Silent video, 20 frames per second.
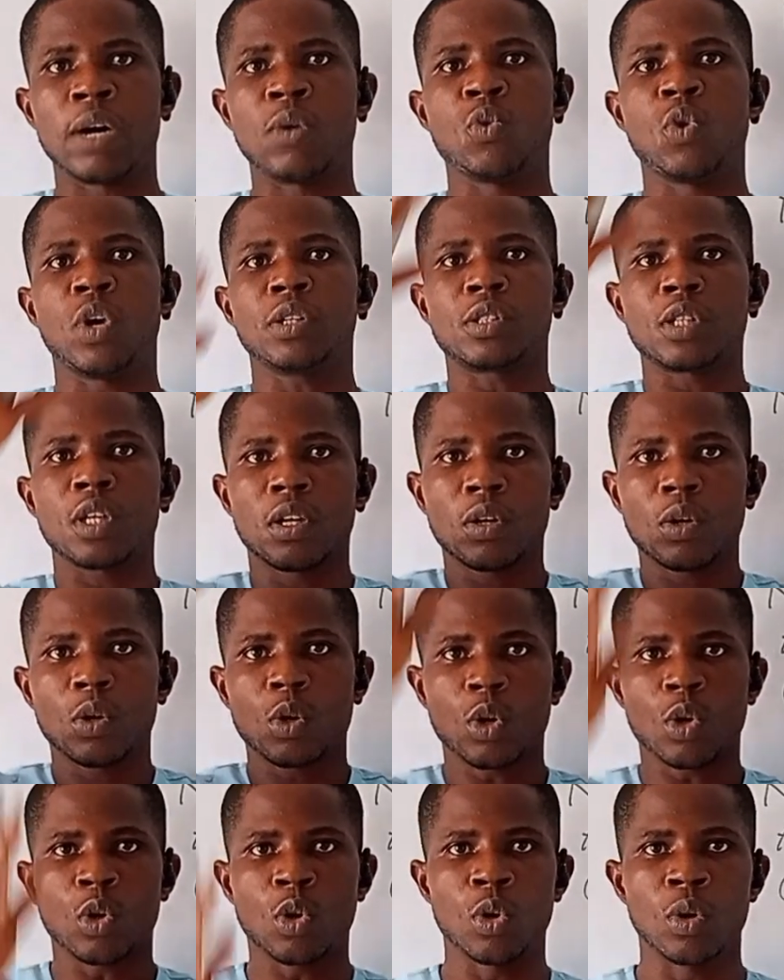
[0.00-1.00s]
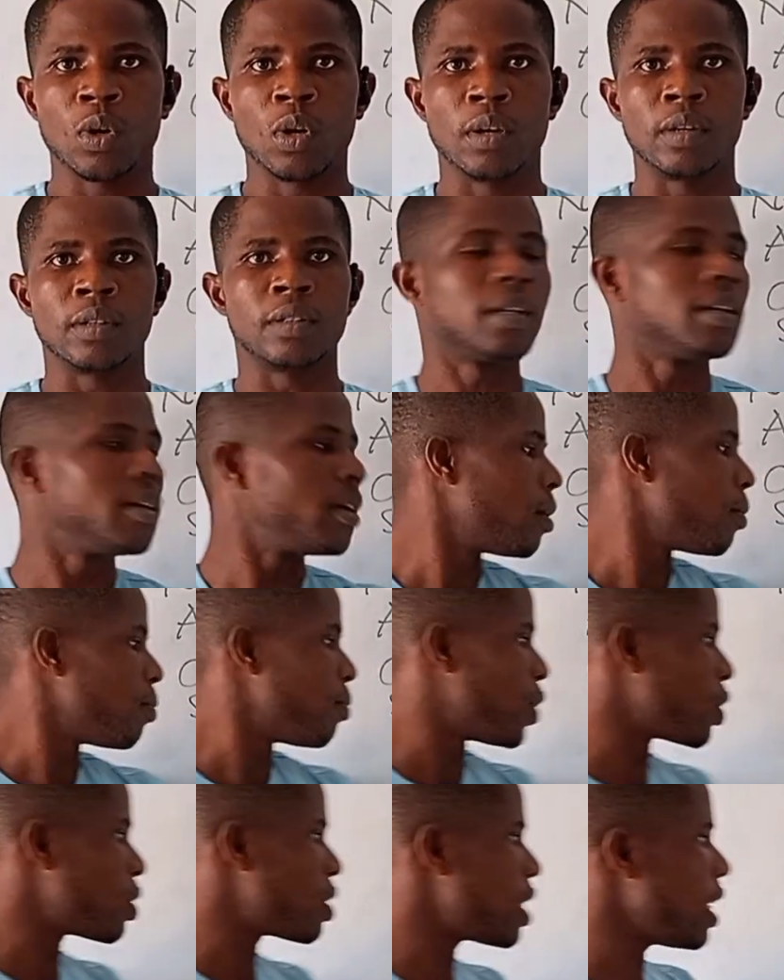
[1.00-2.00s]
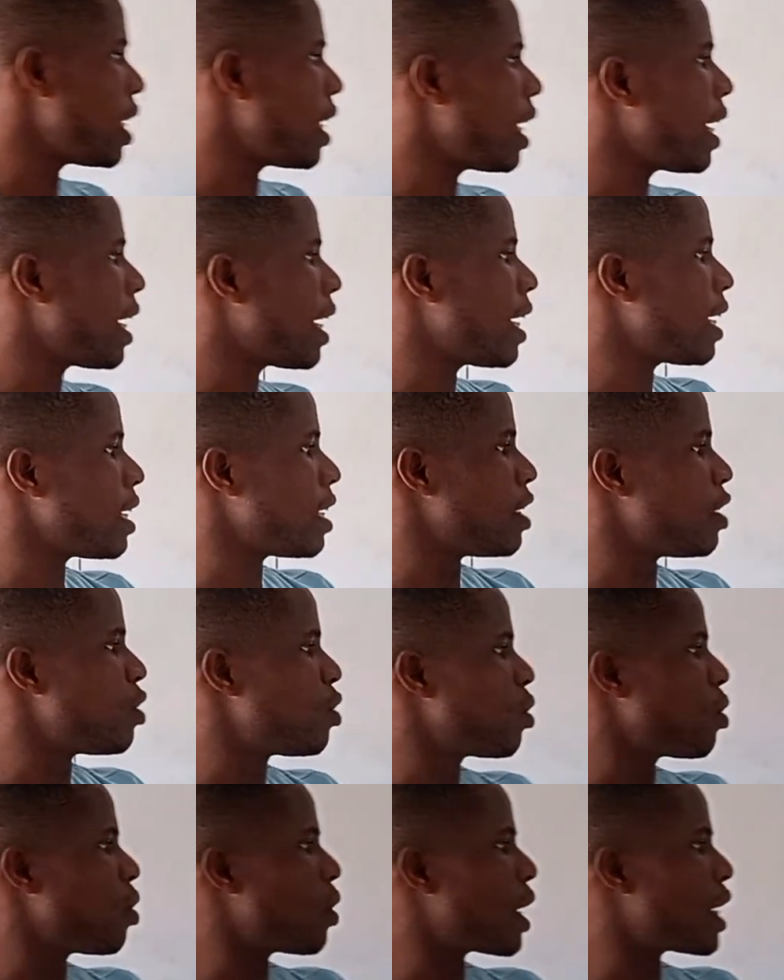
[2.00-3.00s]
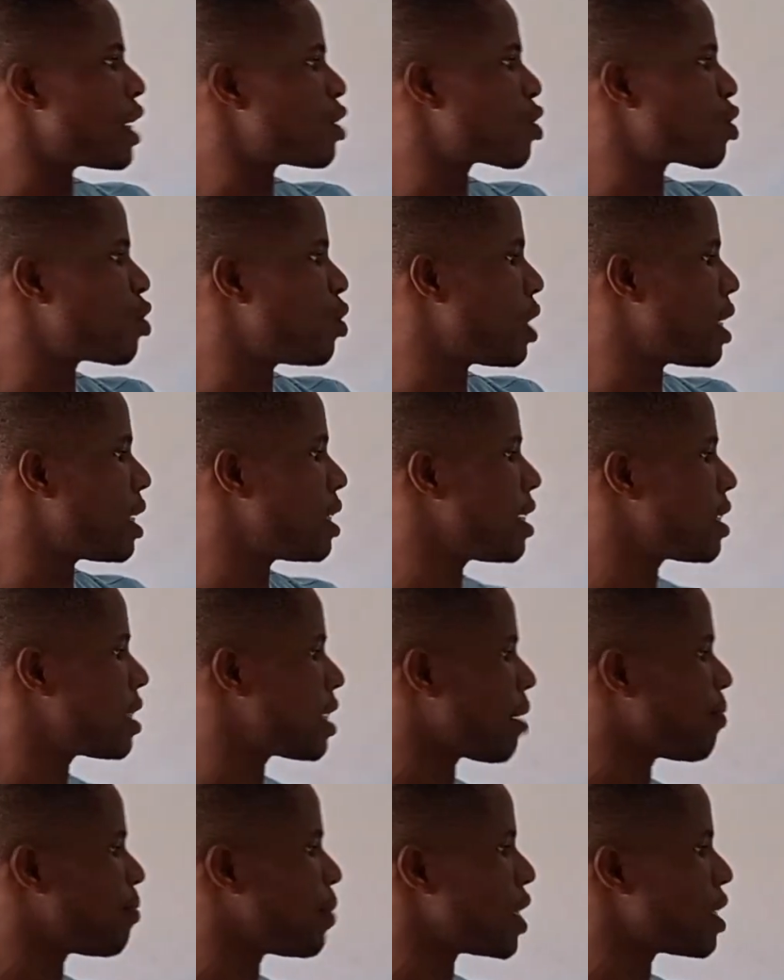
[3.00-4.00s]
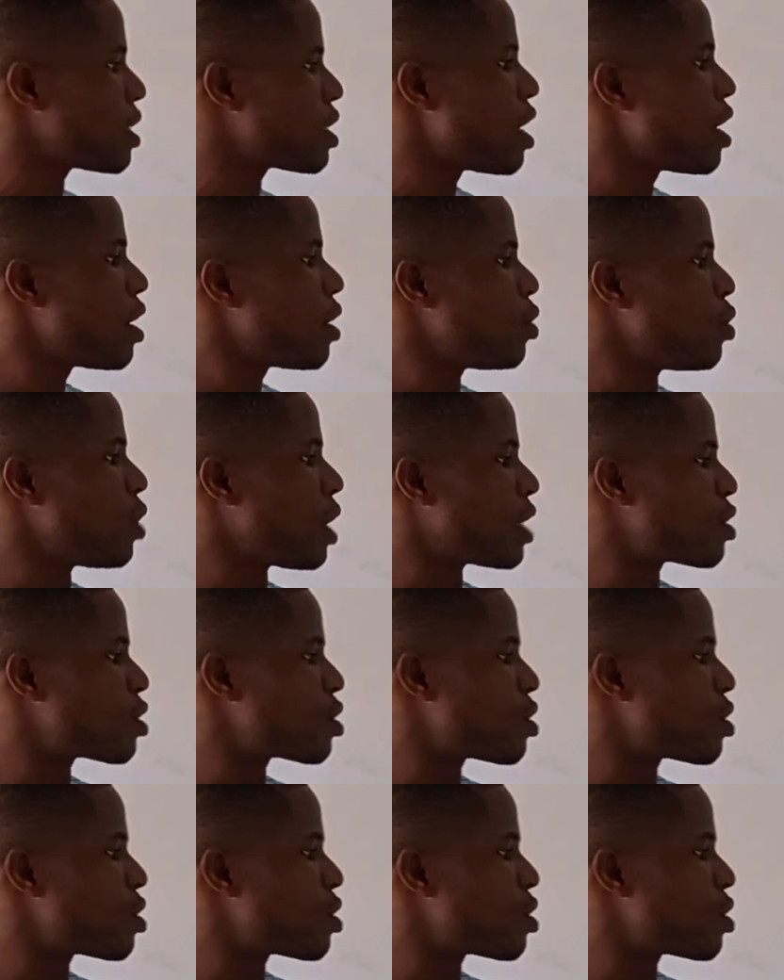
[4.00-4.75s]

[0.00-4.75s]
or what? Color. But here in no SQL database, you are